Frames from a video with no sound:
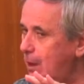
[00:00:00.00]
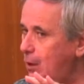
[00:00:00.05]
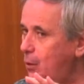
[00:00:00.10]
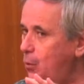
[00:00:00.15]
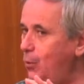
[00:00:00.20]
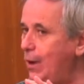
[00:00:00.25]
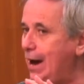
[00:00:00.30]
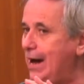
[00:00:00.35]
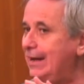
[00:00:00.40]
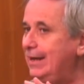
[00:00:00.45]

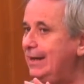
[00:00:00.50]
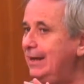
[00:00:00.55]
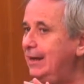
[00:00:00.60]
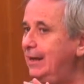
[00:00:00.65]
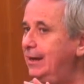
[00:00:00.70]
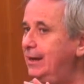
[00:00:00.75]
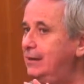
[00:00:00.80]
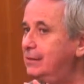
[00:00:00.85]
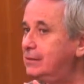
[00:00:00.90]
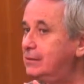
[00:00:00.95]
One
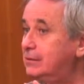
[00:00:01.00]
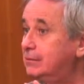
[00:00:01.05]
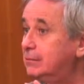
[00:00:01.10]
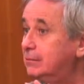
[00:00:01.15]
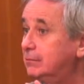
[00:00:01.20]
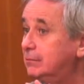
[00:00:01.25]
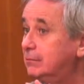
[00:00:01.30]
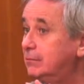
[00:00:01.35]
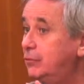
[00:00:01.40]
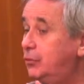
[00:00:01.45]
is
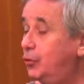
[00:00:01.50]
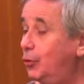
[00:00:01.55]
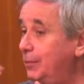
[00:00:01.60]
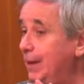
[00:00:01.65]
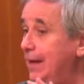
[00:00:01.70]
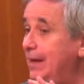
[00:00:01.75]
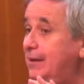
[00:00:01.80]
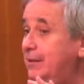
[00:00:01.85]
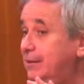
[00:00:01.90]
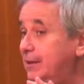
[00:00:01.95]
to
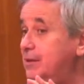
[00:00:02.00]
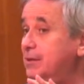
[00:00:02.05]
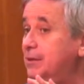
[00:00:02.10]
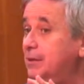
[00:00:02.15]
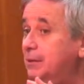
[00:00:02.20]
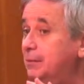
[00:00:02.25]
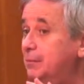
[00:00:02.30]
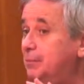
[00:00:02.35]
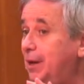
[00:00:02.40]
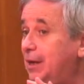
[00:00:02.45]
make the
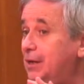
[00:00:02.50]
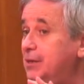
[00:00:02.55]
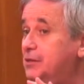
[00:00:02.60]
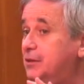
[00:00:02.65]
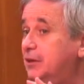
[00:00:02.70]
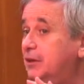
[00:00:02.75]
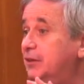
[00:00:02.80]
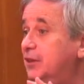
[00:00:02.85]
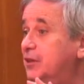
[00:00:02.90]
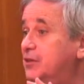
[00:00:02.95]

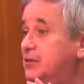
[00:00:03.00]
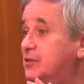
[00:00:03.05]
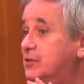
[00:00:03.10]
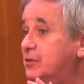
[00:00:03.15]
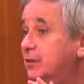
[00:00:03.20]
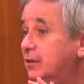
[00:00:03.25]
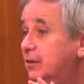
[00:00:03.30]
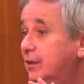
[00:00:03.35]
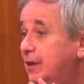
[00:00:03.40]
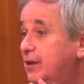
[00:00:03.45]
Palestinians
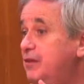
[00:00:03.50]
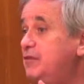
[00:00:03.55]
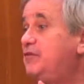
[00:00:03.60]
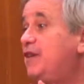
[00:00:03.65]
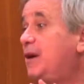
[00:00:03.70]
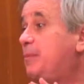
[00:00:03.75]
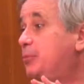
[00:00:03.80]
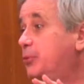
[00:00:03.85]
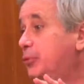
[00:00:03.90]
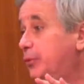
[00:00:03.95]

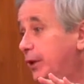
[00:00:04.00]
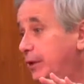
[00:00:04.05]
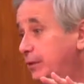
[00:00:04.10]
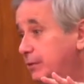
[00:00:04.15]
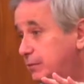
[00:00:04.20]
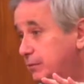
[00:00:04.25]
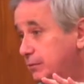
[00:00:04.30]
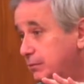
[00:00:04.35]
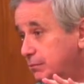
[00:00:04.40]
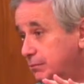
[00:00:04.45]

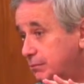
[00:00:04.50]
evaporate,